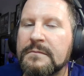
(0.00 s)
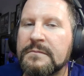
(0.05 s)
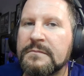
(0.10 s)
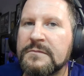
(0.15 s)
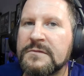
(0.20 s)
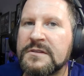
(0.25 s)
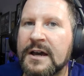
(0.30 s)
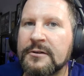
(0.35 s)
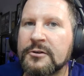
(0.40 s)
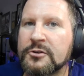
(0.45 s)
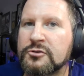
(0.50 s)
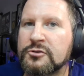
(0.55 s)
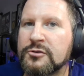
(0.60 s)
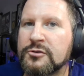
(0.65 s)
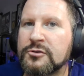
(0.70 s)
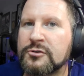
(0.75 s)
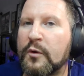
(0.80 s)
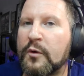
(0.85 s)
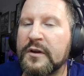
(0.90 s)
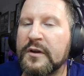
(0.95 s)
Donald Trump
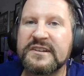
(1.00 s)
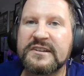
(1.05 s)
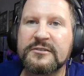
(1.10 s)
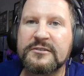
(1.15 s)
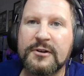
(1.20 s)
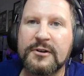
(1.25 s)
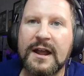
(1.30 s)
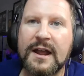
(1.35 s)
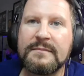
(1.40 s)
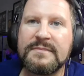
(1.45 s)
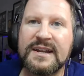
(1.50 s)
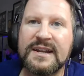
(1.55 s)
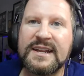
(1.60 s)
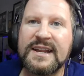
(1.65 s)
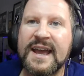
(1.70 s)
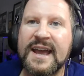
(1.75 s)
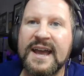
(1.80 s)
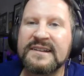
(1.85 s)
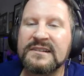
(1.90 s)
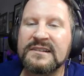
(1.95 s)
once described Diddy
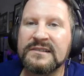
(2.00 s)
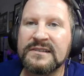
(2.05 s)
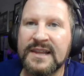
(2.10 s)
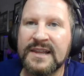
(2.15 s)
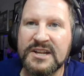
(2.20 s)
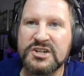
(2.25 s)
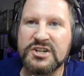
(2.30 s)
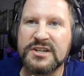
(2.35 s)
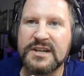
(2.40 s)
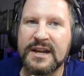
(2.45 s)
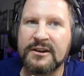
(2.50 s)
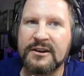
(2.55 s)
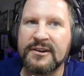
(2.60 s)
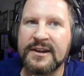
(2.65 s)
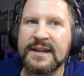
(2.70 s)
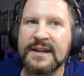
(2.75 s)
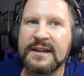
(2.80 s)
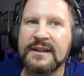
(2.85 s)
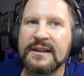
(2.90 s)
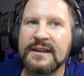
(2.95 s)
as
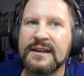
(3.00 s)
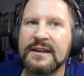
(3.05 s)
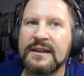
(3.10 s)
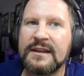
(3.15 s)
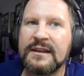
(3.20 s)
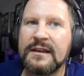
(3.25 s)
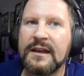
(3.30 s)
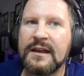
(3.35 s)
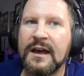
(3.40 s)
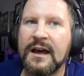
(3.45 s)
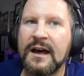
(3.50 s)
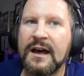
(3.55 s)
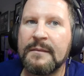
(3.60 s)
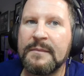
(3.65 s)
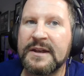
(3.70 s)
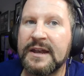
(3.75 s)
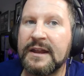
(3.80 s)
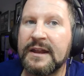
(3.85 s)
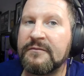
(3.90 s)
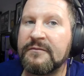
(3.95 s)
legendary in
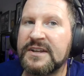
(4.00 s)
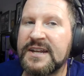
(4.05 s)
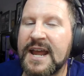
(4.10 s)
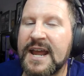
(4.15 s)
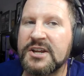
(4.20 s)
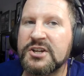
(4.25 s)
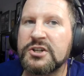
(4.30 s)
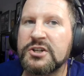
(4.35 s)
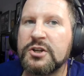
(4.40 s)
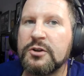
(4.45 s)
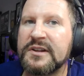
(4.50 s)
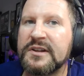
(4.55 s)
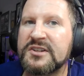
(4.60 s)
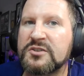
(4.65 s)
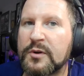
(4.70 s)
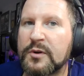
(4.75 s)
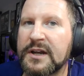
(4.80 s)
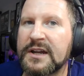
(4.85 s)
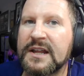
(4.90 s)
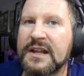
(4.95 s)
an invitation to his
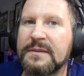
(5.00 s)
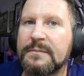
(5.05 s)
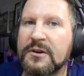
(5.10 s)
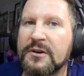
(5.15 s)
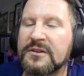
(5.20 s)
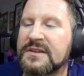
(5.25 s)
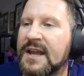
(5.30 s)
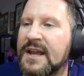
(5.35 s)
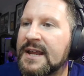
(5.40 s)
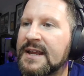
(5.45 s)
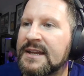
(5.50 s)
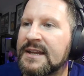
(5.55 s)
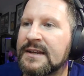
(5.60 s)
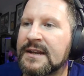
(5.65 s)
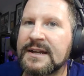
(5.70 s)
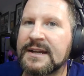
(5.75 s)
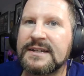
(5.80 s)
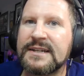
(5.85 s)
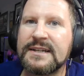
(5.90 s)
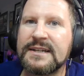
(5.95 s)
29th birthday in
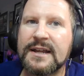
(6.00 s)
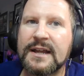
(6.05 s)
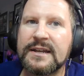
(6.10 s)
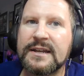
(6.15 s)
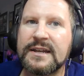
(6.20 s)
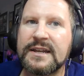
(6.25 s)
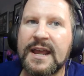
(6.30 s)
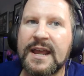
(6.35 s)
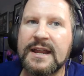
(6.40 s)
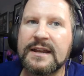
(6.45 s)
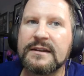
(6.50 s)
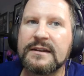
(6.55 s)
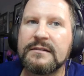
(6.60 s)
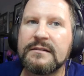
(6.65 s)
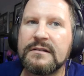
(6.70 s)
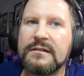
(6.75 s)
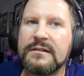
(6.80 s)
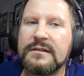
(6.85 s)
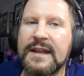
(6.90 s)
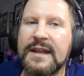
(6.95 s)
1998.
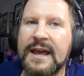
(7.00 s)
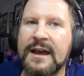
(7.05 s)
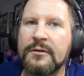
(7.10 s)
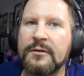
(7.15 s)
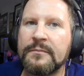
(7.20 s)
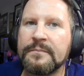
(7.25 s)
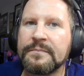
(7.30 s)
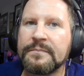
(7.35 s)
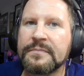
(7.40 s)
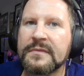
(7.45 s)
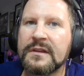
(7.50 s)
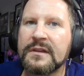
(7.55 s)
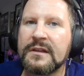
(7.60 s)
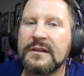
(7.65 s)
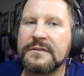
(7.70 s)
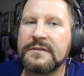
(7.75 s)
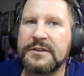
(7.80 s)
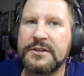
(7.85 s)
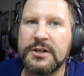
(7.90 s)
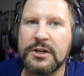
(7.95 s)
Now,
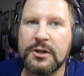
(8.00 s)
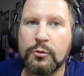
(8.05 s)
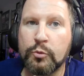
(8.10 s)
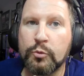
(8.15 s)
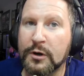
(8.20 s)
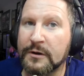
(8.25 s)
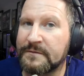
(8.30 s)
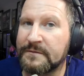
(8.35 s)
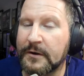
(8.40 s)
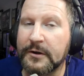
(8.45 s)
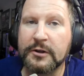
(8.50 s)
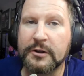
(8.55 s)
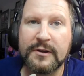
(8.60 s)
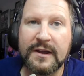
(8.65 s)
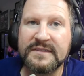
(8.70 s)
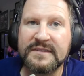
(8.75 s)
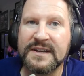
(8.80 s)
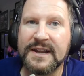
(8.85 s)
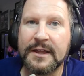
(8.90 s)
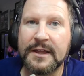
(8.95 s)
the two were
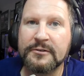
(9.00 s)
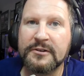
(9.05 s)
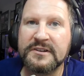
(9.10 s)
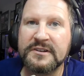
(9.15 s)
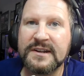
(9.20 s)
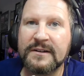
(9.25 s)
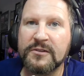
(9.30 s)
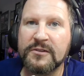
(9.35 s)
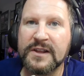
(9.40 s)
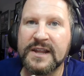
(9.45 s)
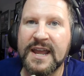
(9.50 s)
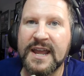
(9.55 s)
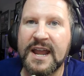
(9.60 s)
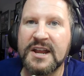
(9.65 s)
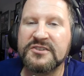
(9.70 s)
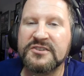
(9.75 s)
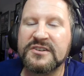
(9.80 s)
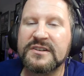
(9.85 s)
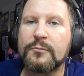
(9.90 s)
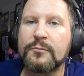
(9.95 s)
photographed together on several
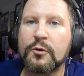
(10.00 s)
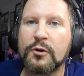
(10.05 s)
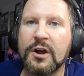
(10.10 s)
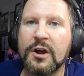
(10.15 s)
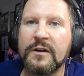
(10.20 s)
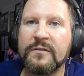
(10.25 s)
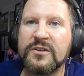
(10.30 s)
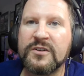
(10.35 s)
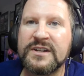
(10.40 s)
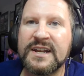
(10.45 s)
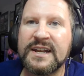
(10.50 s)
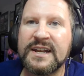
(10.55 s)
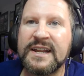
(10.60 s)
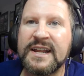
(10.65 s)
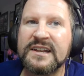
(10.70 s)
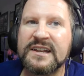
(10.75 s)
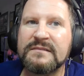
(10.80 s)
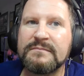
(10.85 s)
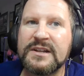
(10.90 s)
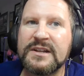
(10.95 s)
occasions. Moreover, Diddy
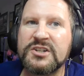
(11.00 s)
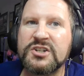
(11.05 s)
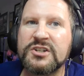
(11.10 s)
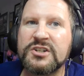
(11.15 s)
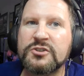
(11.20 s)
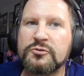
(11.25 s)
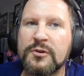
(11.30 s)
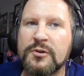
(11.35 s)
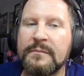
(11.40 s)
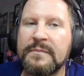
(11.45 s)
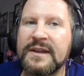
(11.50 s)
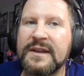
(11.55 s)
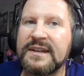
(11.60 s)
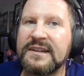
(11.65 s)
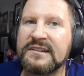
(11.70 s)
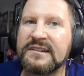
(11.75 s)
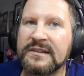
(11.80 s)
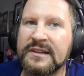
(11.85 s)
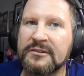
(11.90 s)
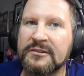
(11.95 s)
has mentioned Trump in
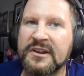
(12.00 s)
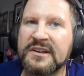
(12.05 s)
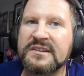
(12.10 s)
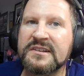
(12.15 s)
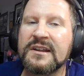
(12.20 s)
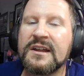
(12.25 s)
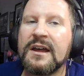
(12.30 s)
his lyrics,